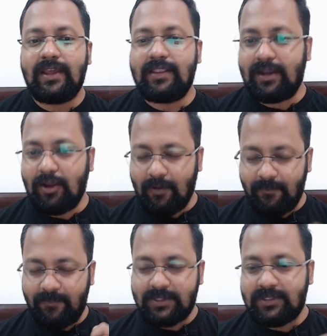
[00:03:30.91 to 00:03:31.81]
that
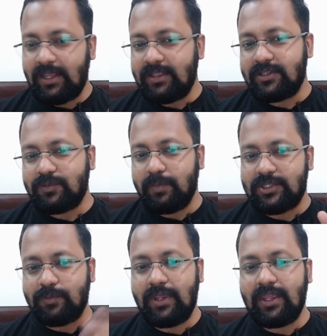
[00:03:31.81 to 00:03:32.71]
obviously this
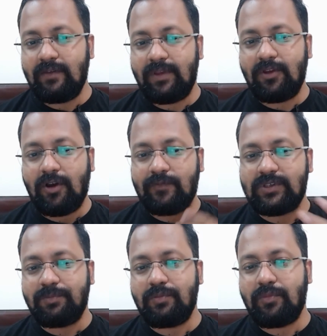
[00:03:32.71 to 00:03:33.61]
must be giving off
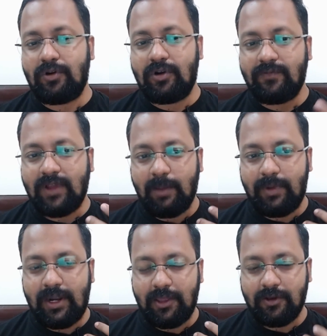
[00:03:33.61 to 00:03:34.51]
some amount of
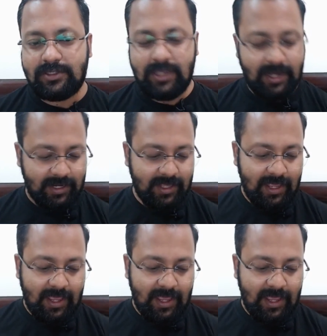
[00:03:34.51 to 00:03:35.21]
carbon dioxide.